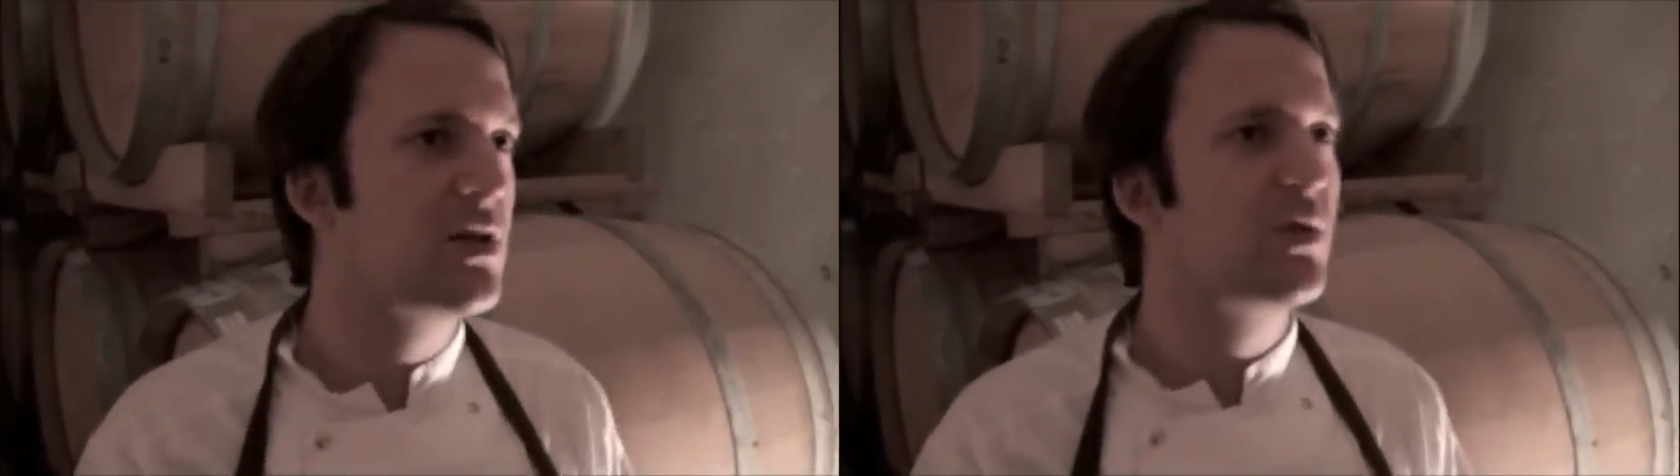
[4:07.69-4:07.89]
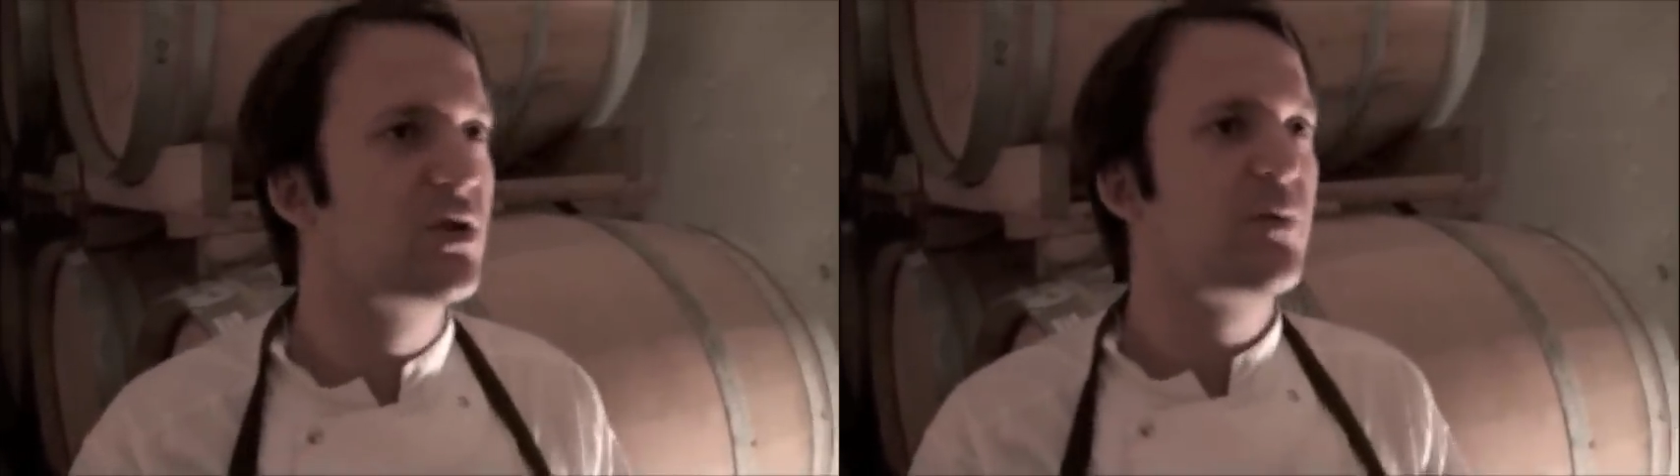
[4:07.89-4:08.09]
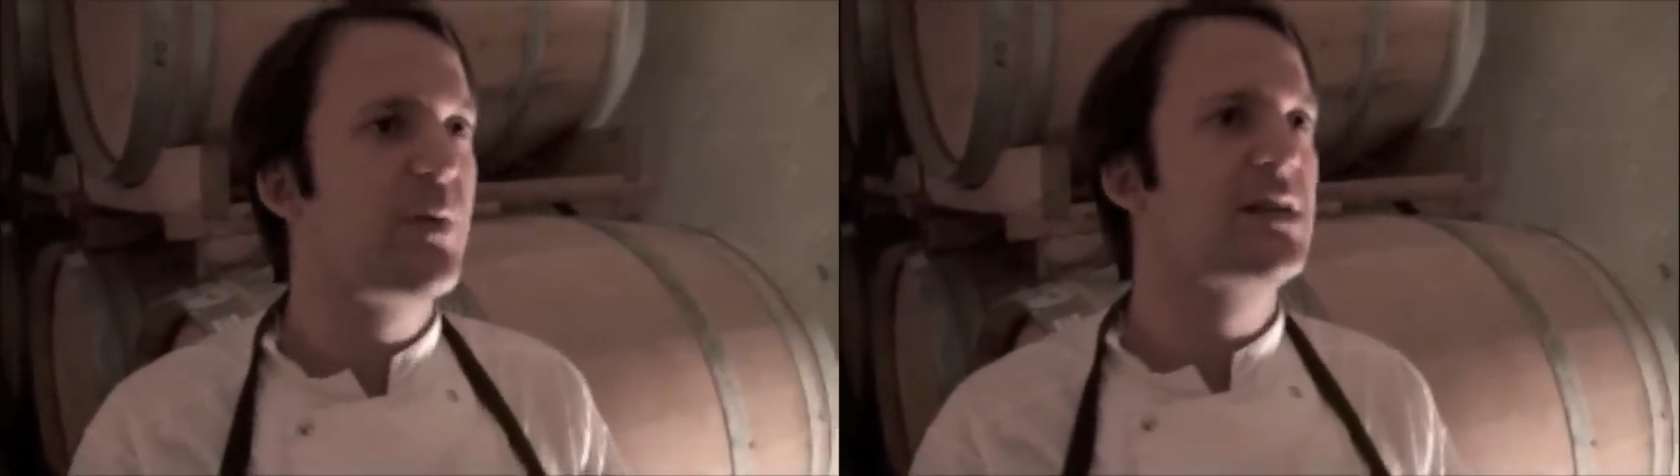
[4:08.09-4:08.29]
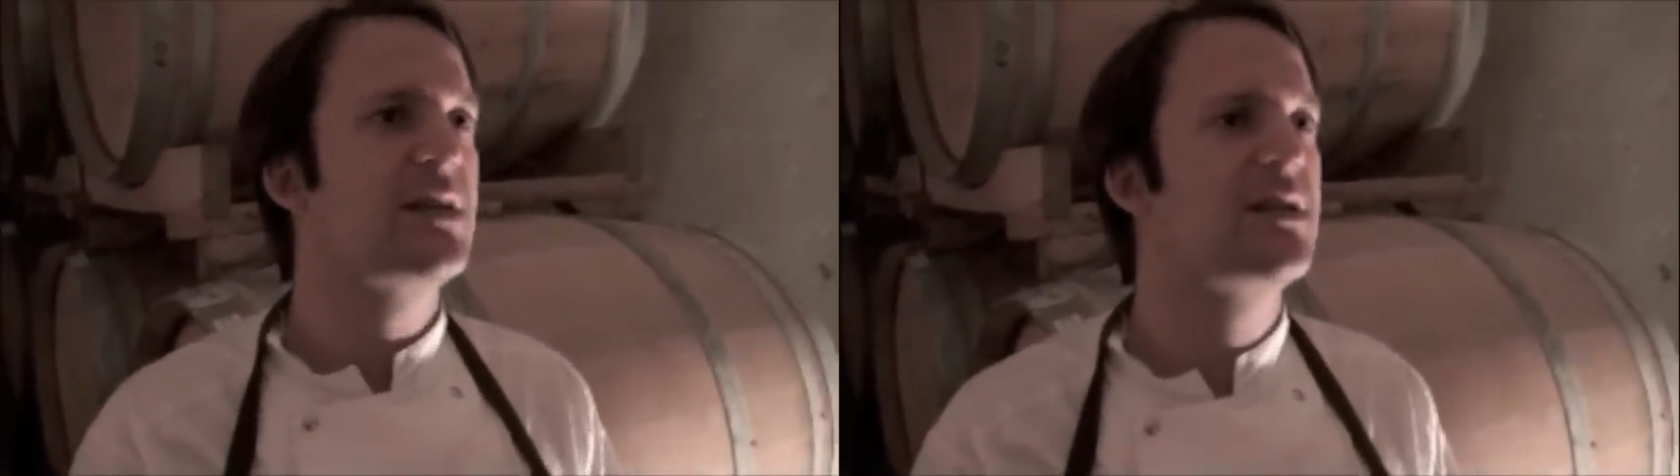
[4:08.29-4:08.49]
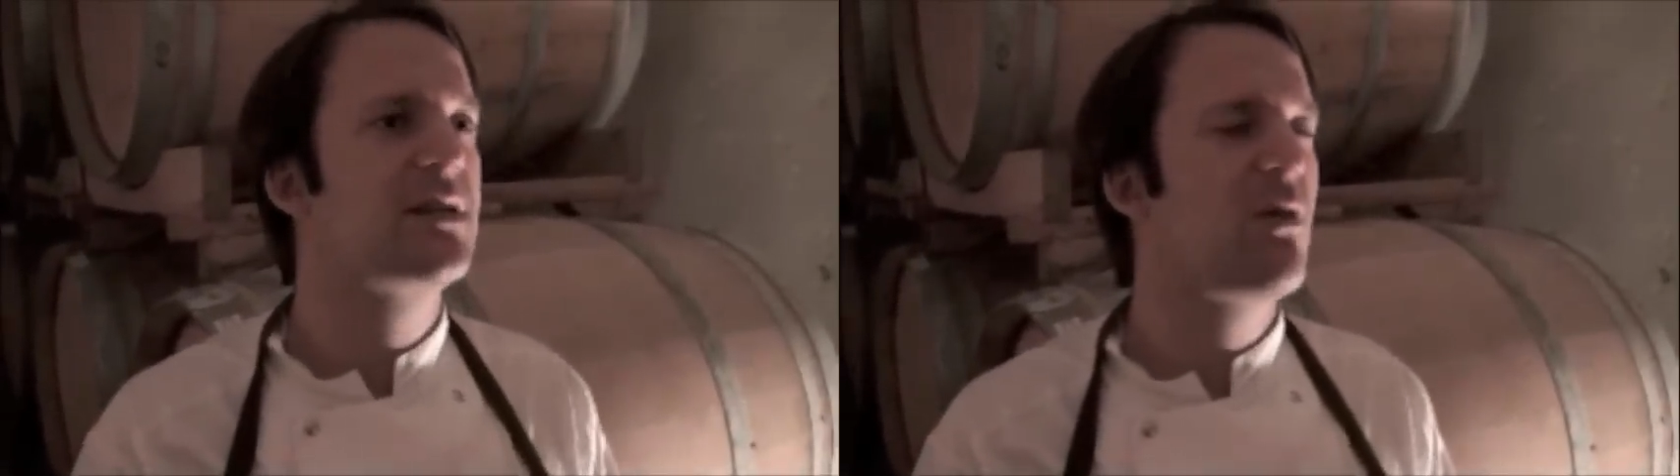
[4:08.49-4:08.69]
you put
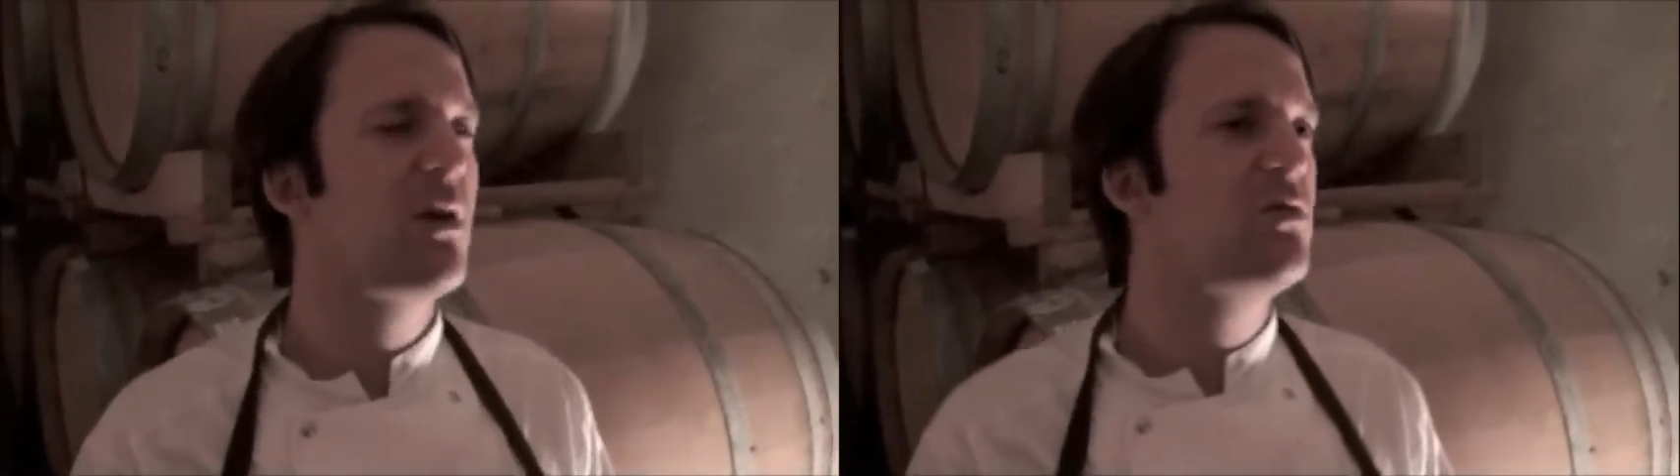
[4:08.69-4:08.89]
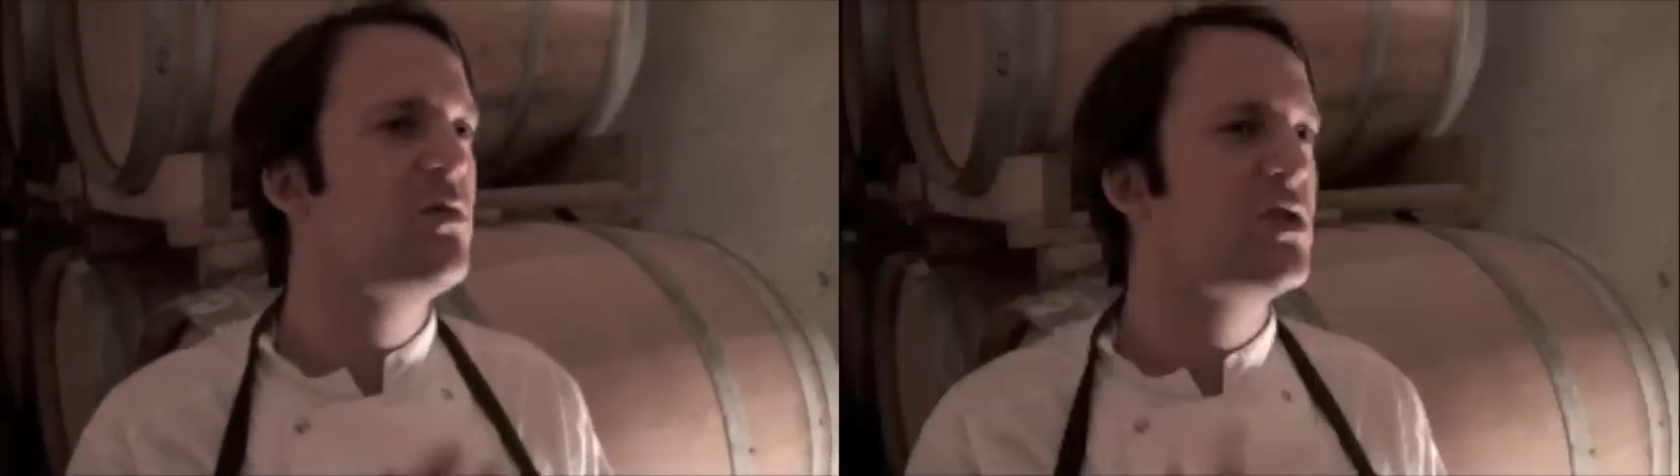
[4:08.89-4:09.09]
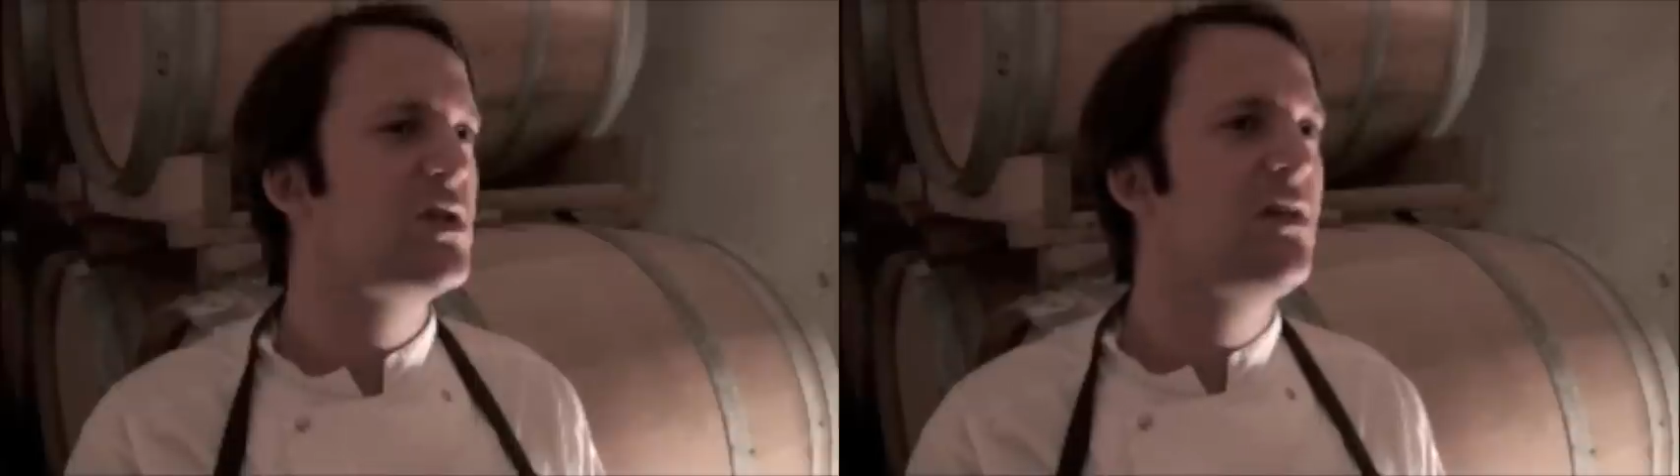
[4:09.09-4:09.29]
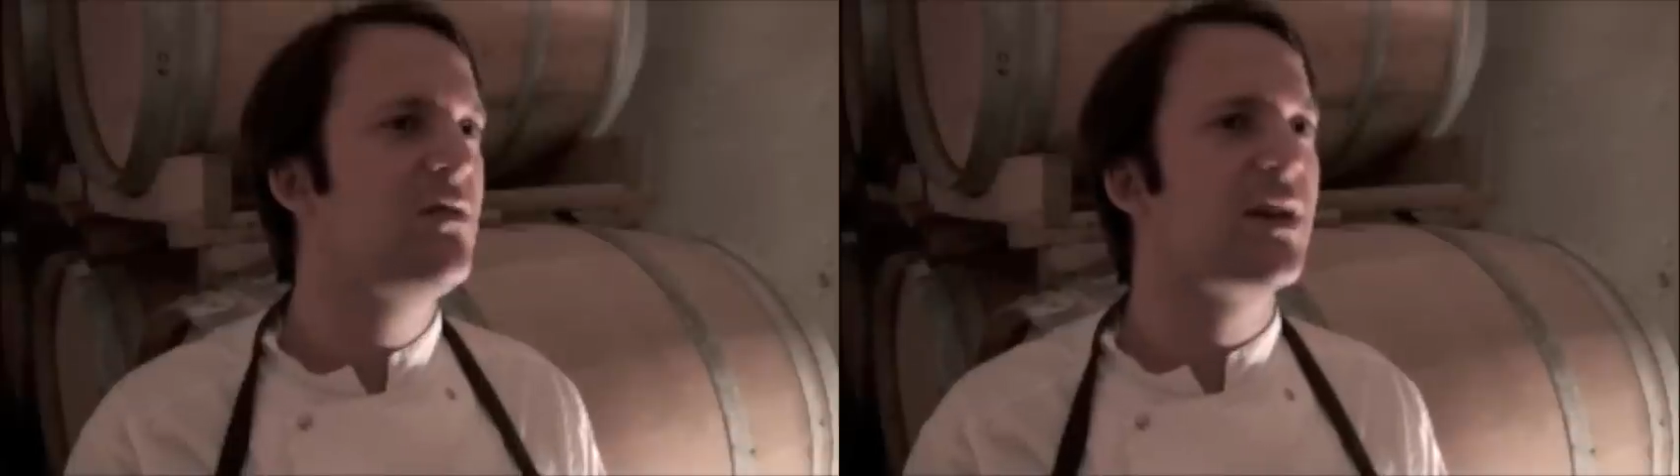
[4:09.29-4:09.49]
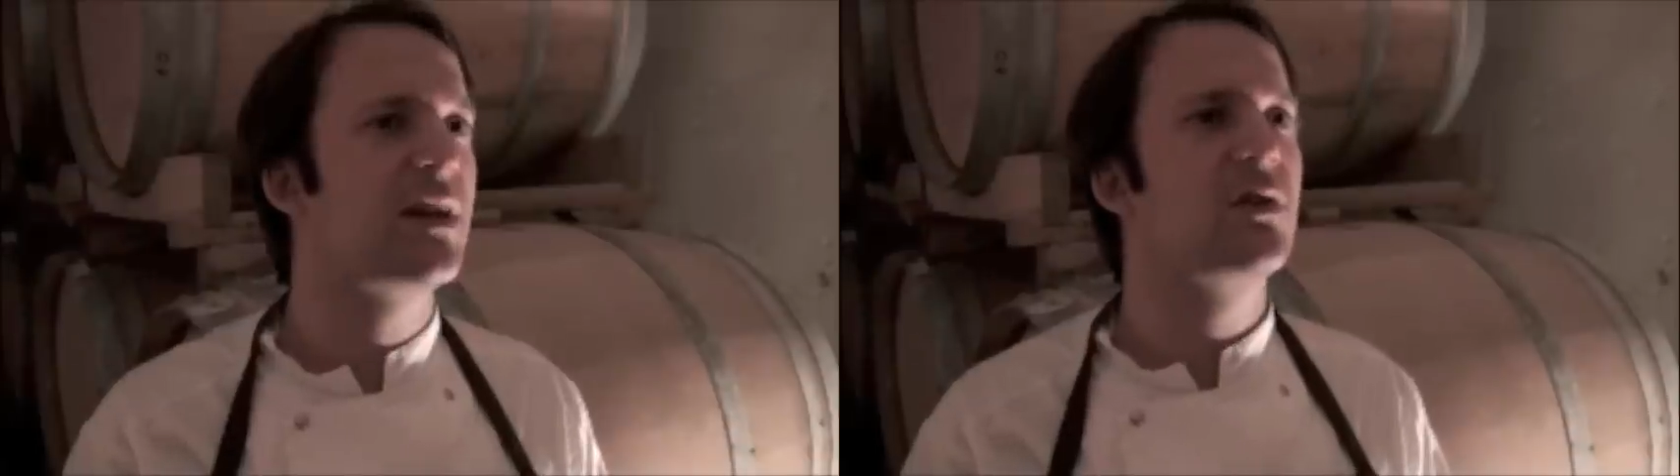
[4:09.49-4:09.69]
spices, it's quite rustique
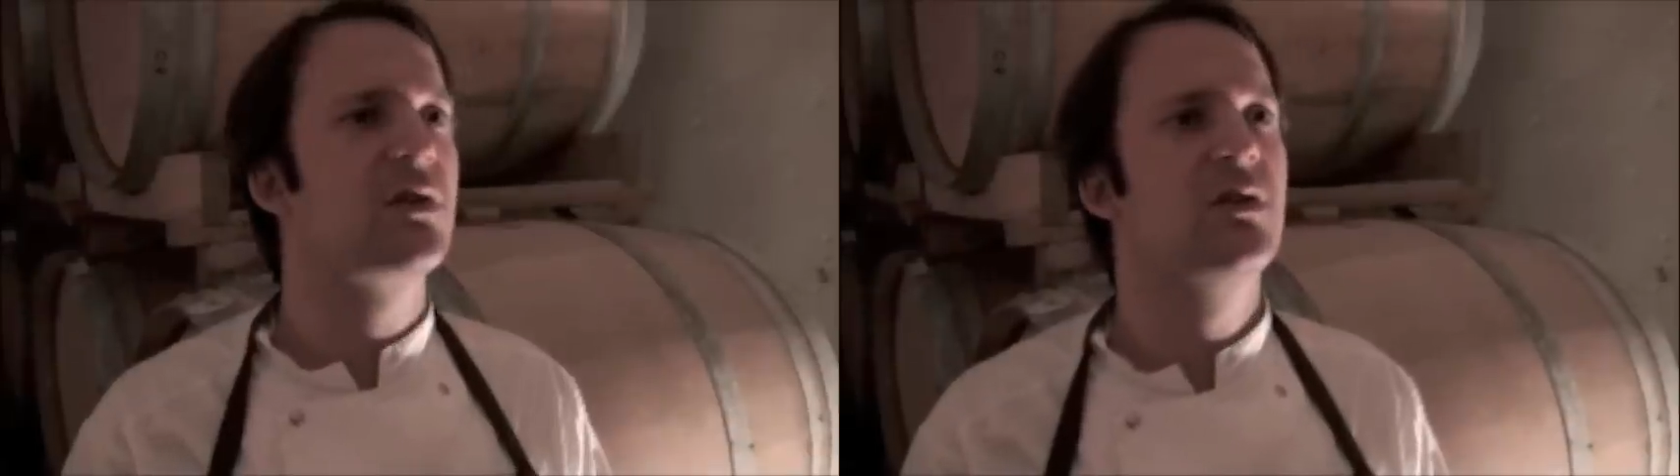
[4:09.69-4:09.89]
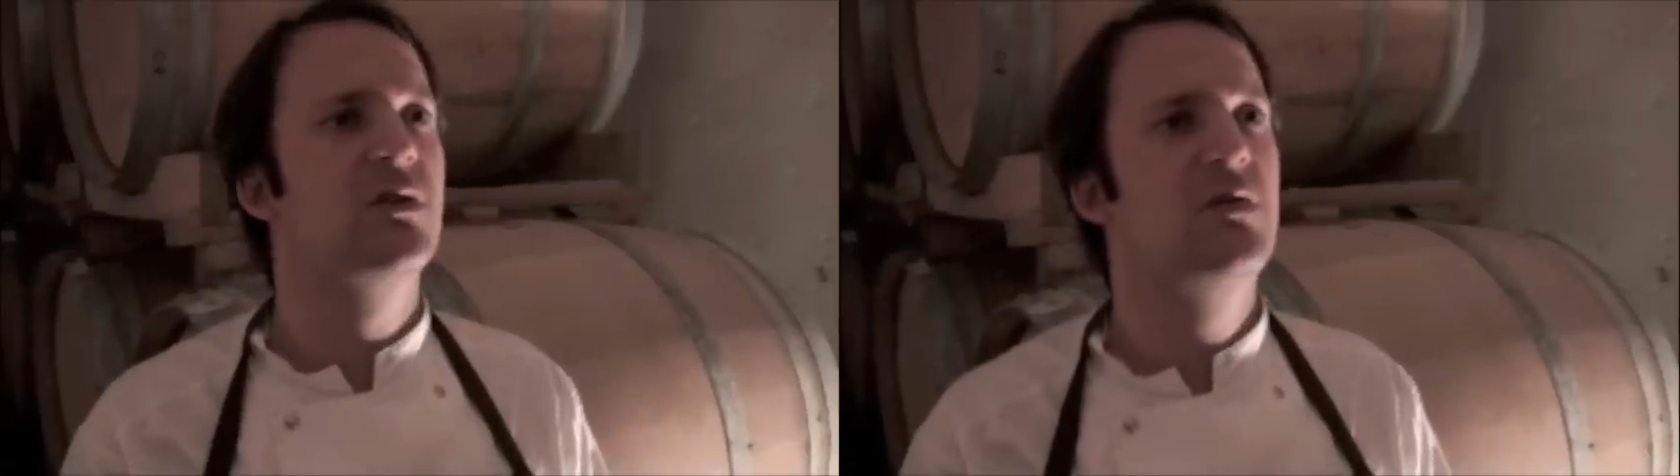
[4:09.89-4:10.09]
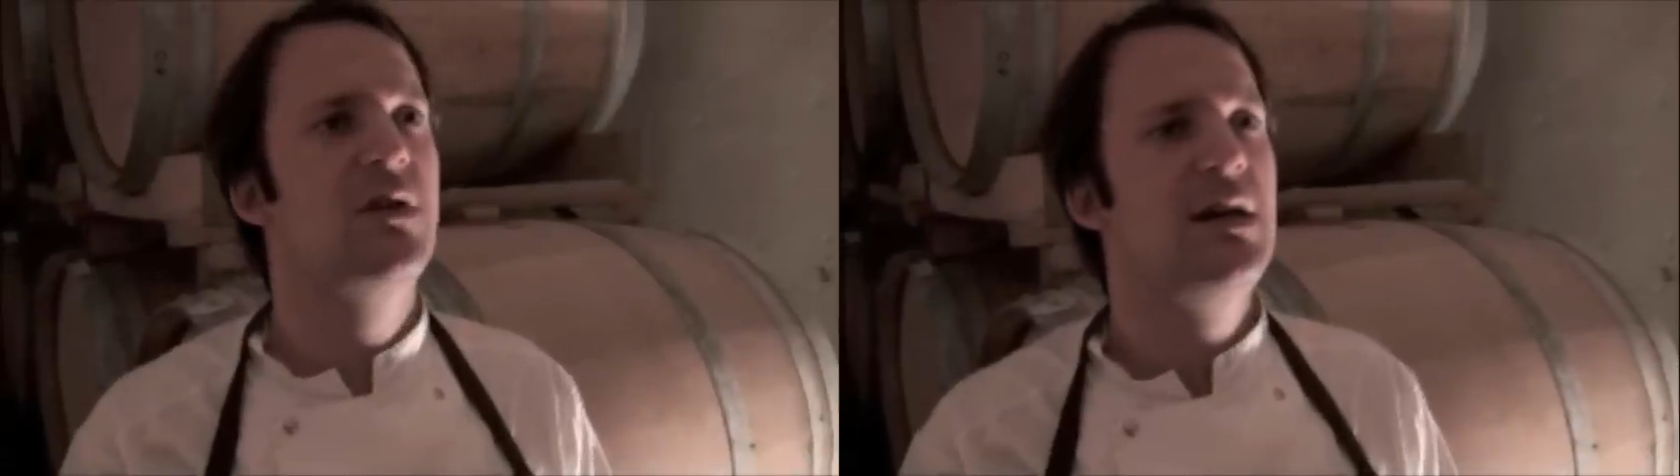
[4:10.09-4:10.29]
flavored, you know.